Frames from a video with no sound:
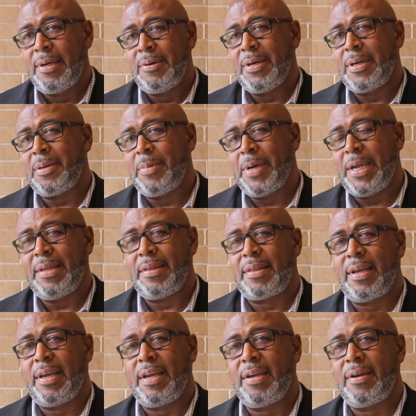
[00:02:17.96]
Well, the main
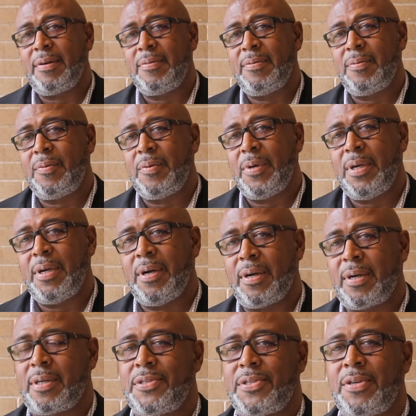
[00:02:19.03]
thing we
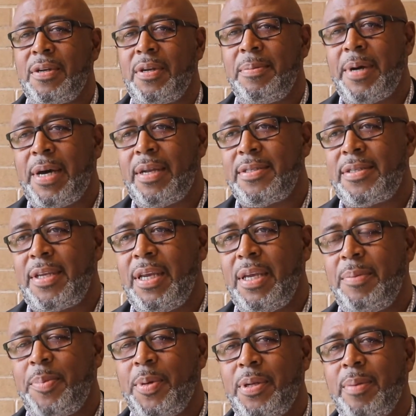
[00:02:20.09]
are concerned about is
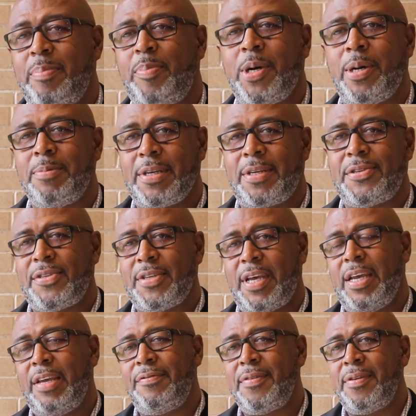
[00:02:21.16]
keeping the public
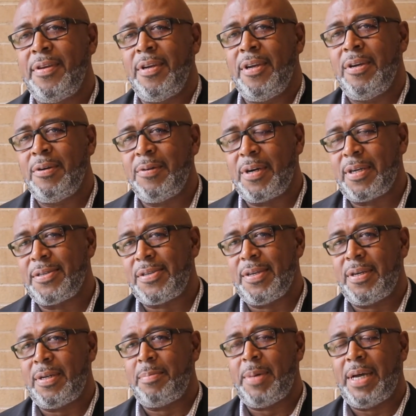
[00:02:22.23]
safe. We're
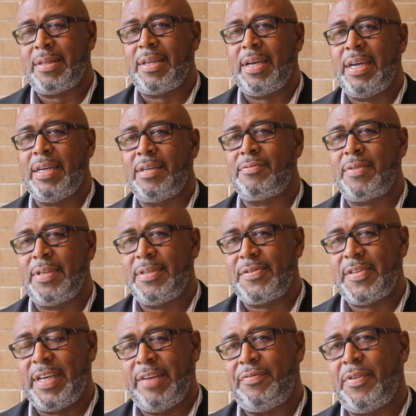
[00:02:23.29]
concerned about the health and
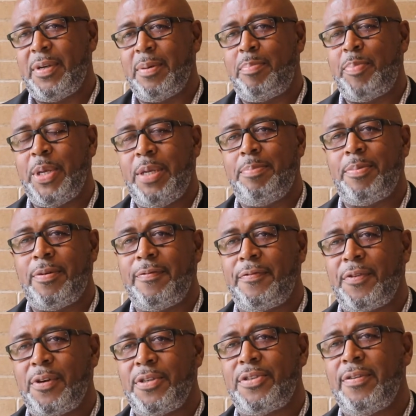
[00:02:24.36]
safety of people
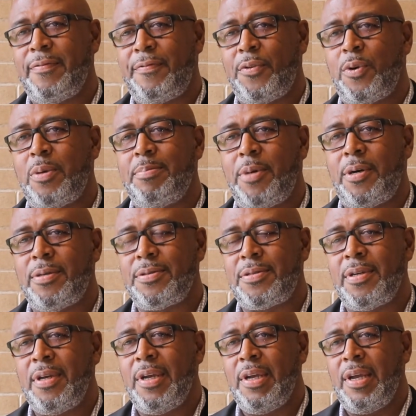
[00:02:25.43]
first and
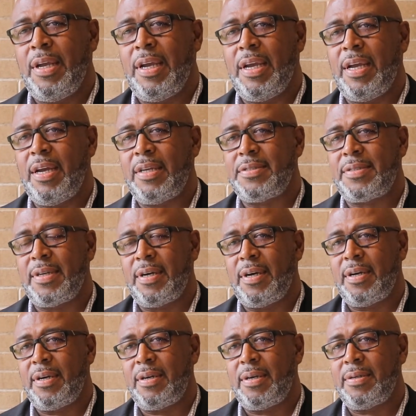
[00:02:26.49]
foremost as,
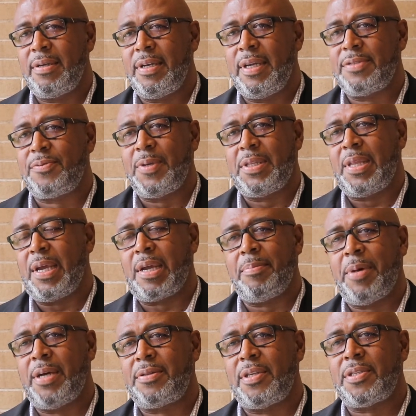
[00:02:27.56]
uh, as we think
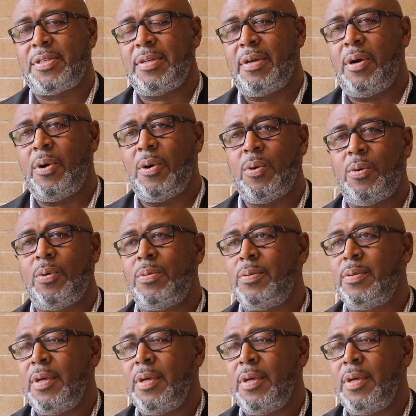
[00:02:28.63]
about this whole